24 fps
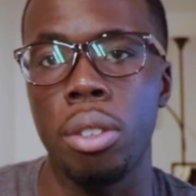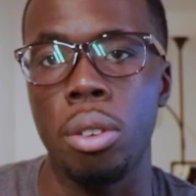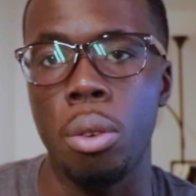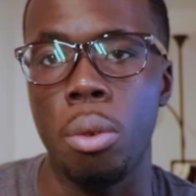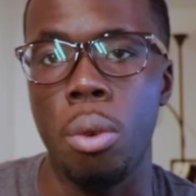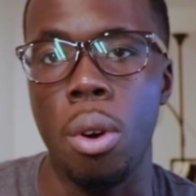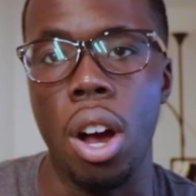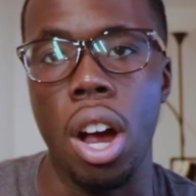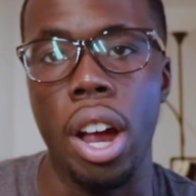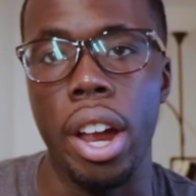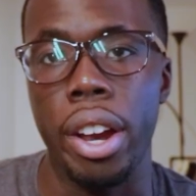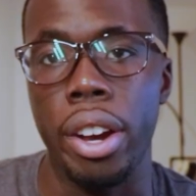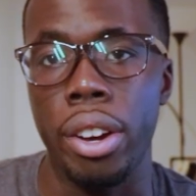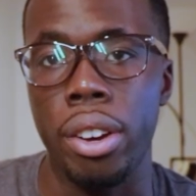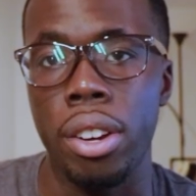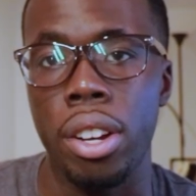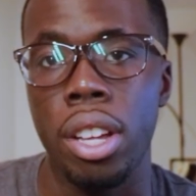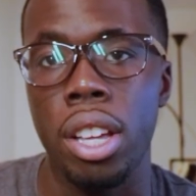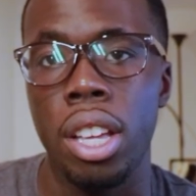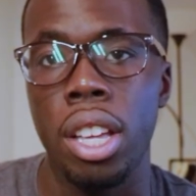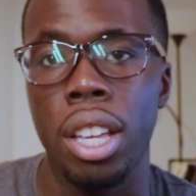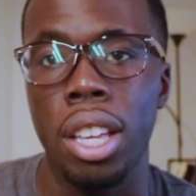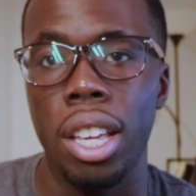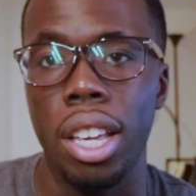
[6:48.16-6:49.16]
require
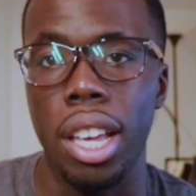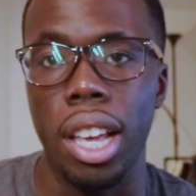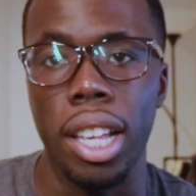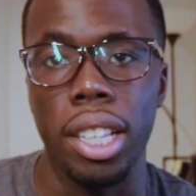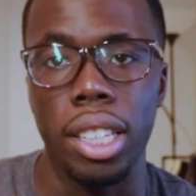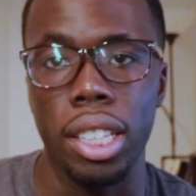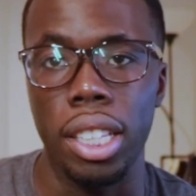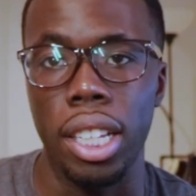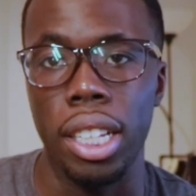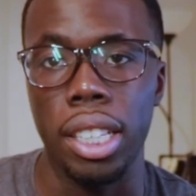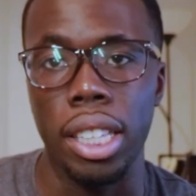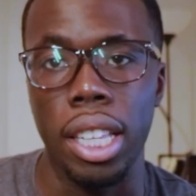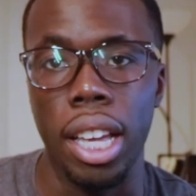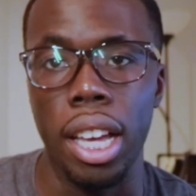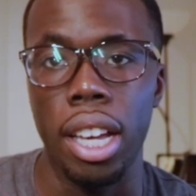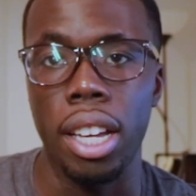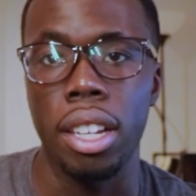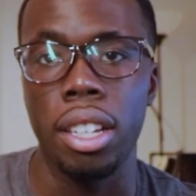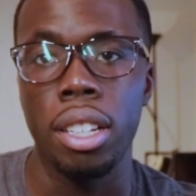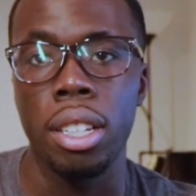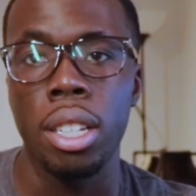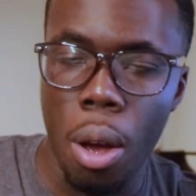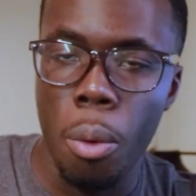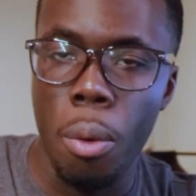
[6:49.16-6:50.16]
anything like
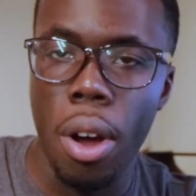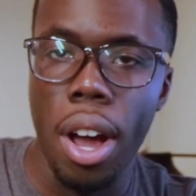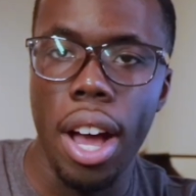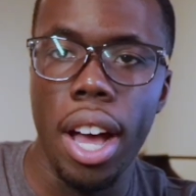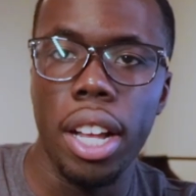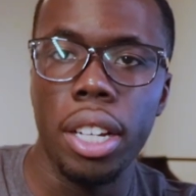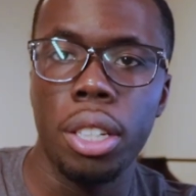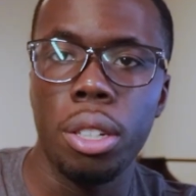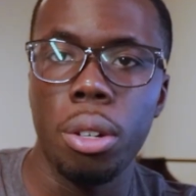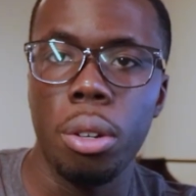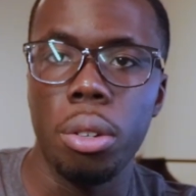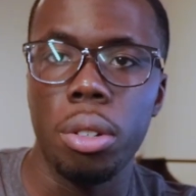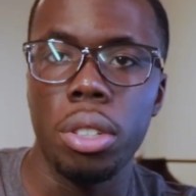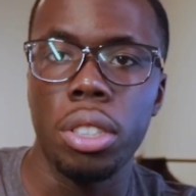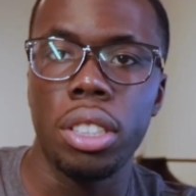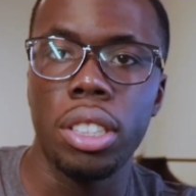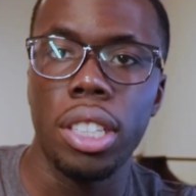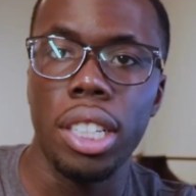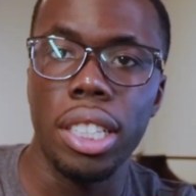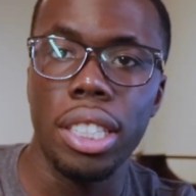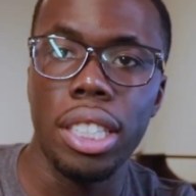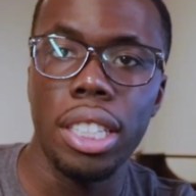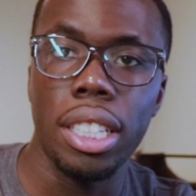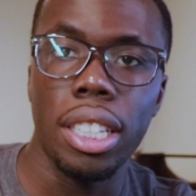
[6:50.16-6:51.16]
that. Why I chose
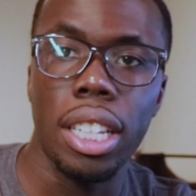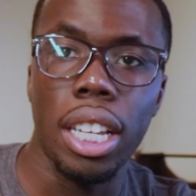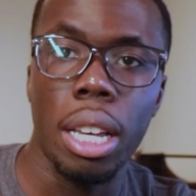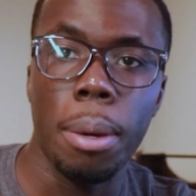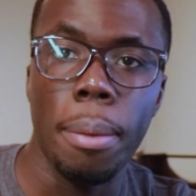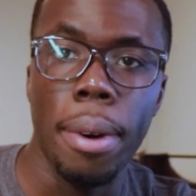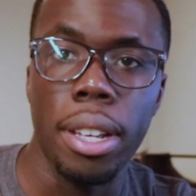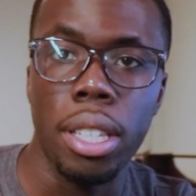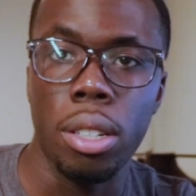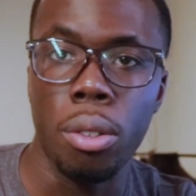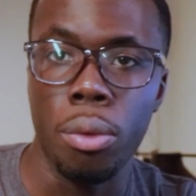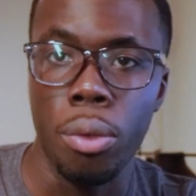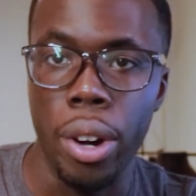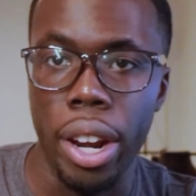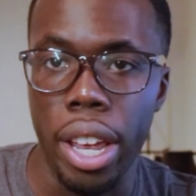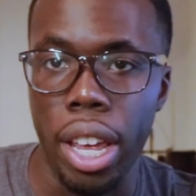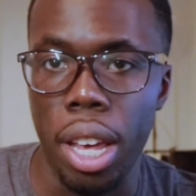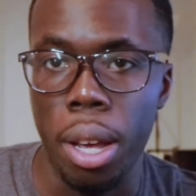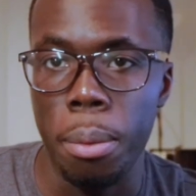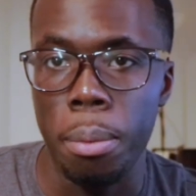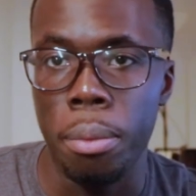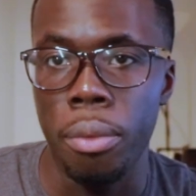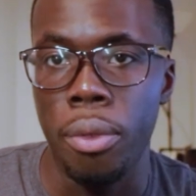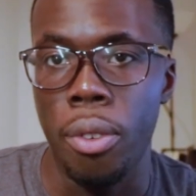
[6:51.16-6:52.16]
16 gigabytes of
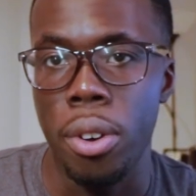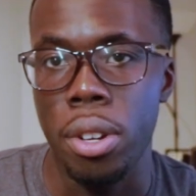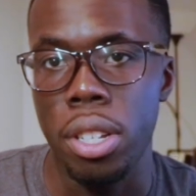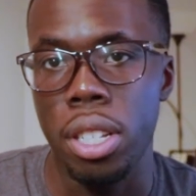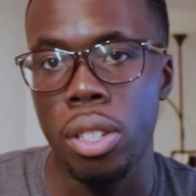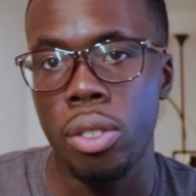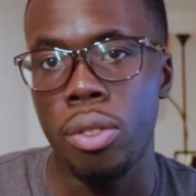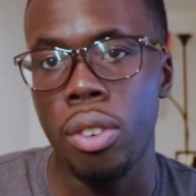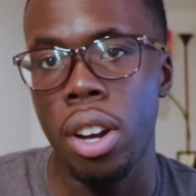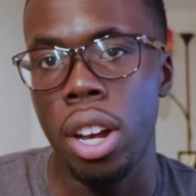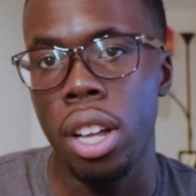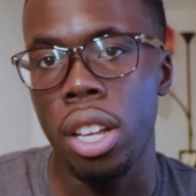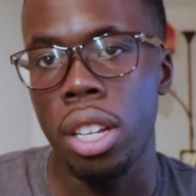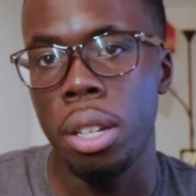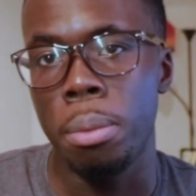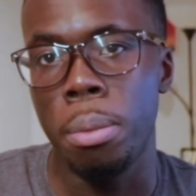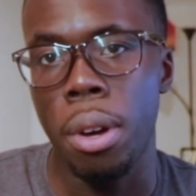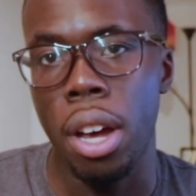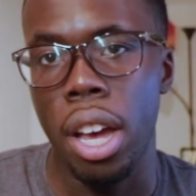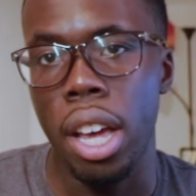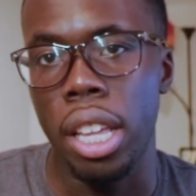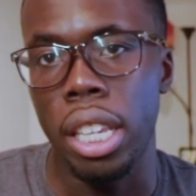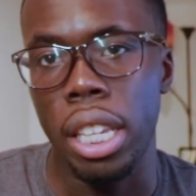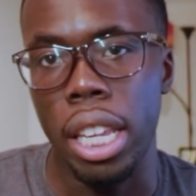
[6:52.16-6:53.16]
RAM versus rather
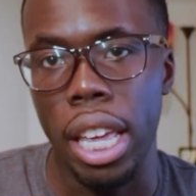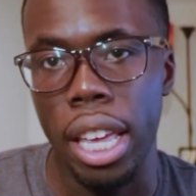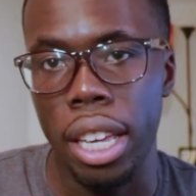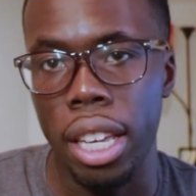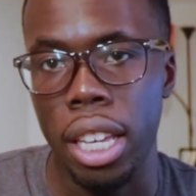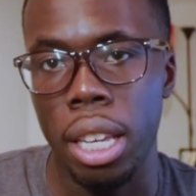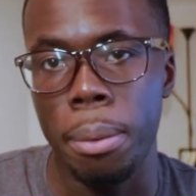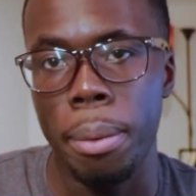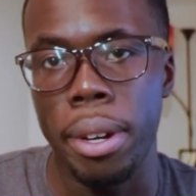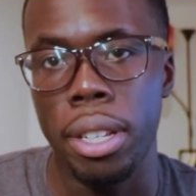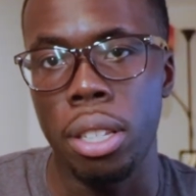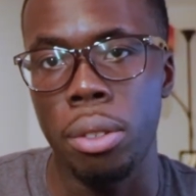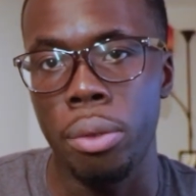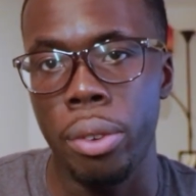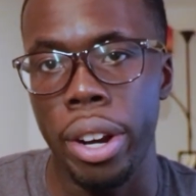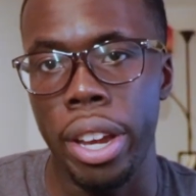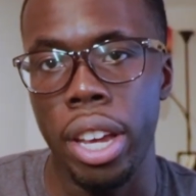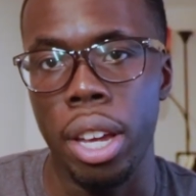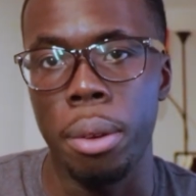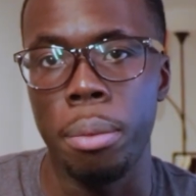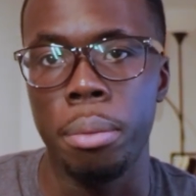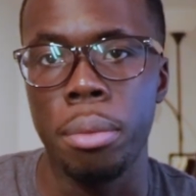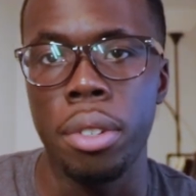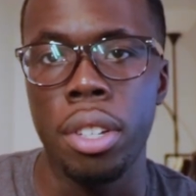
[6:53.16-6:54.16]
buying 8 gigabytes of
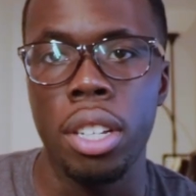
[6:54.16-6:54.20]
RAM.